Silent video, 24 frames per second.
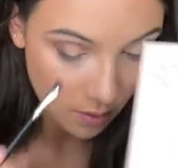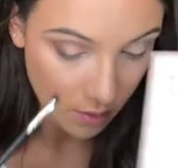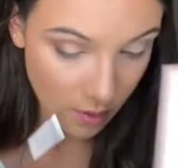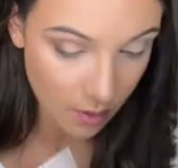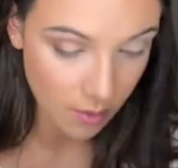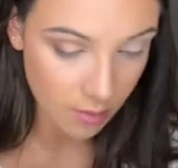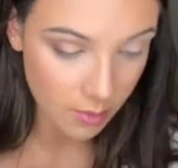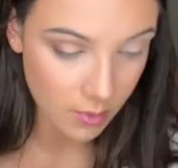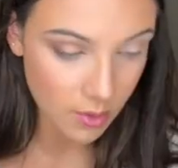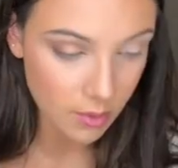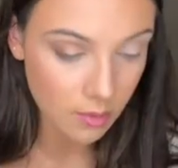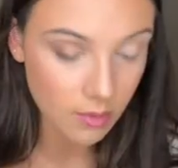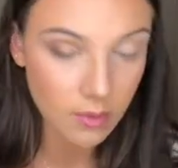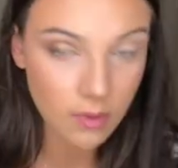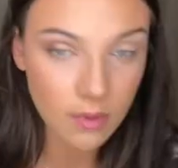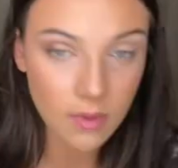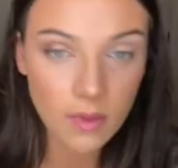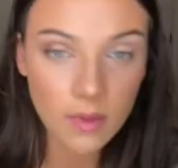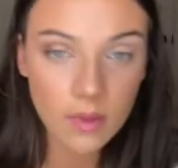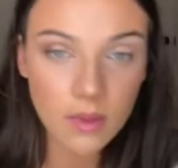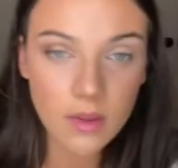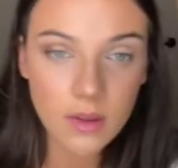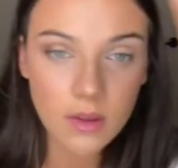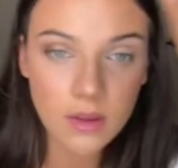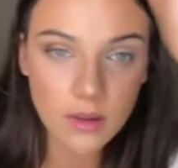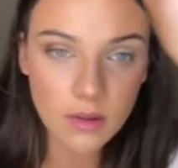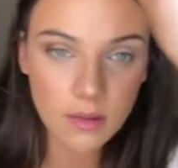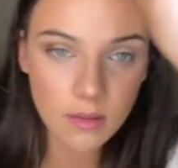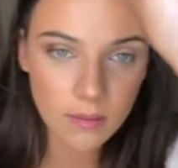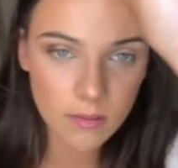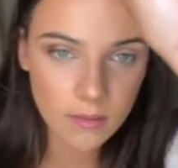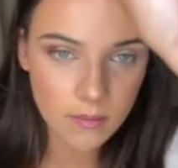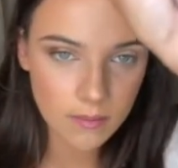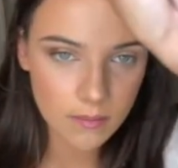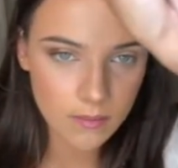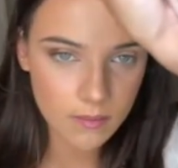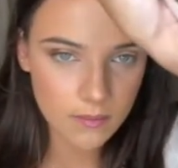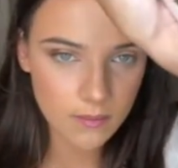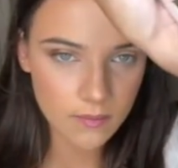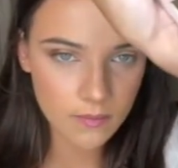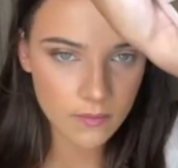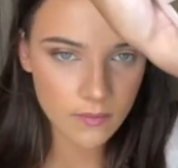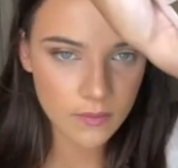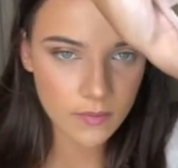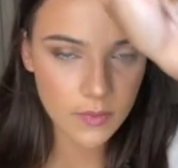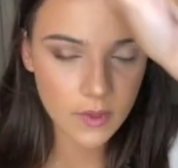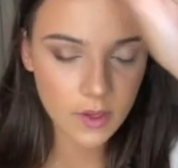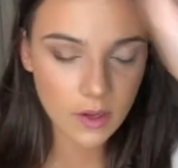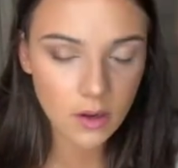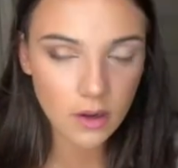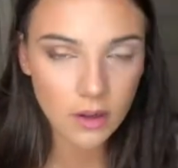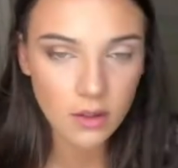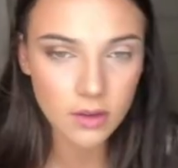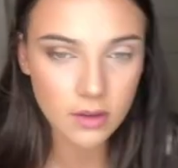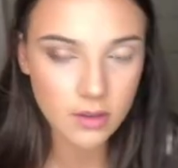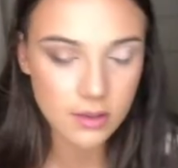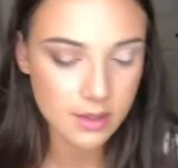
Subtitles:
I'm doing the color